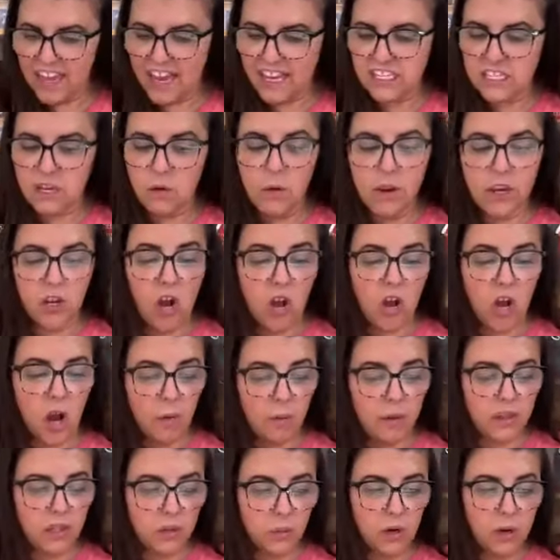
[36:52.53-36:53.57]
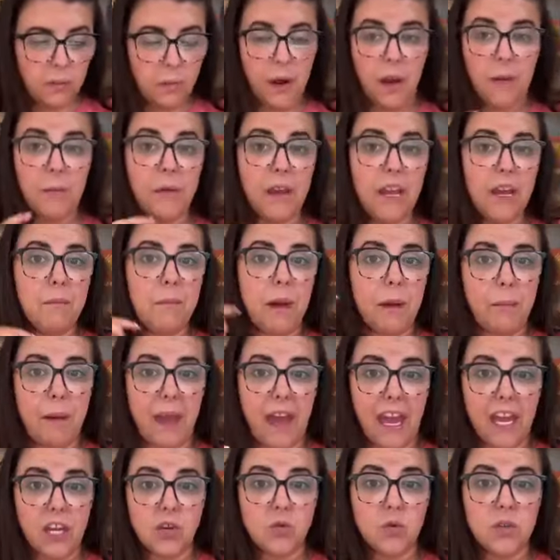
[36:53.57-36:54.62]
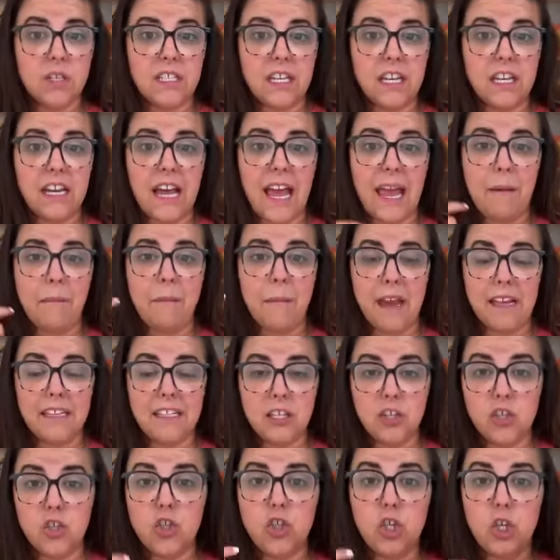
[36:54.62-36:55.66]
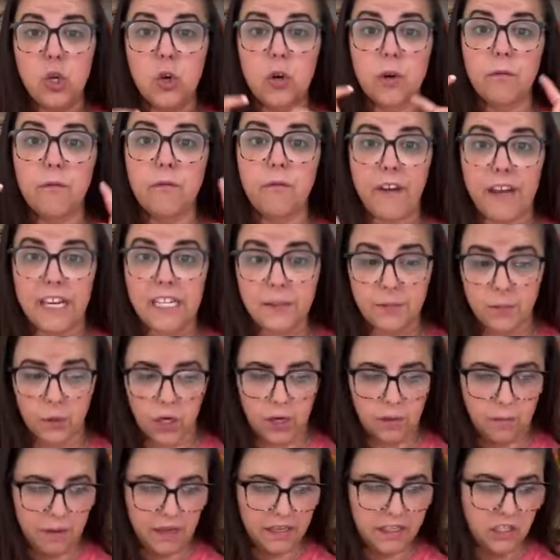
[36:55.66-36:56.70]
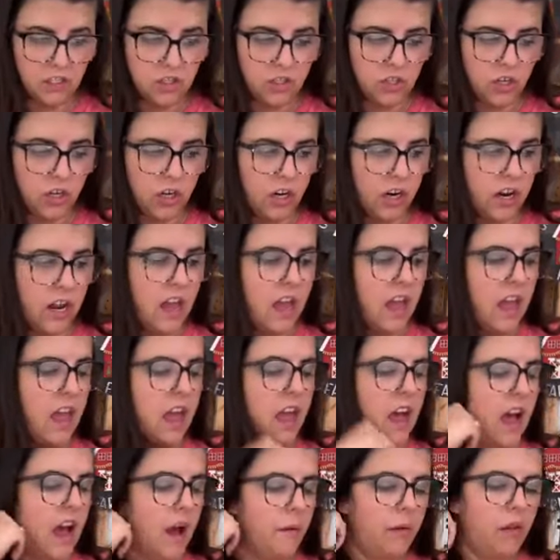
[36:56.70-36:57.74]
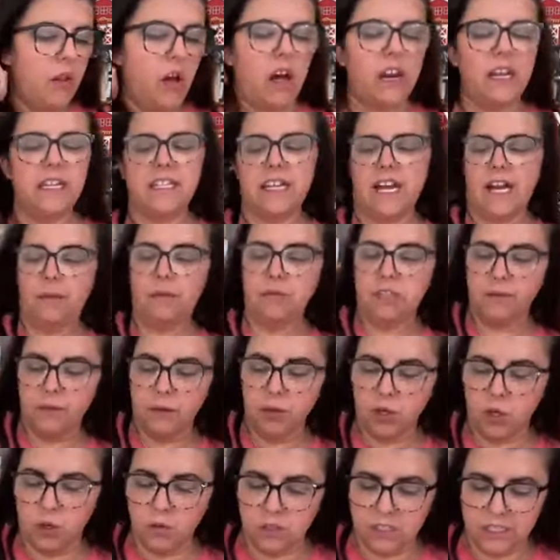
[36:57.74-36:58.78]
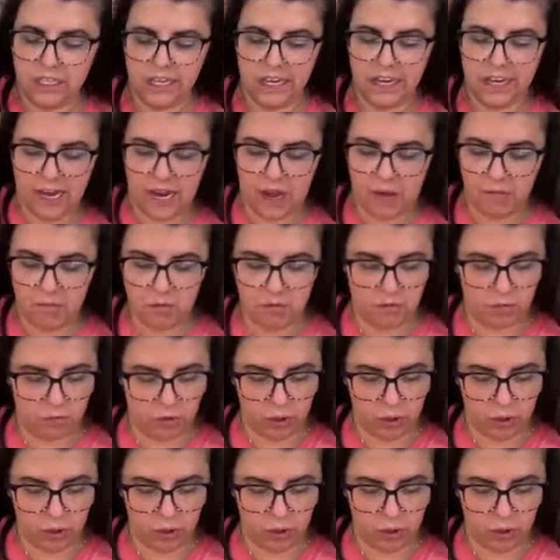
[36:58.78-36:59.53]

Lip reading: Yes, and when y'all comment the word pumpkin, my page will send a message to your Facebook Messenger. A lot of times if you don't see it come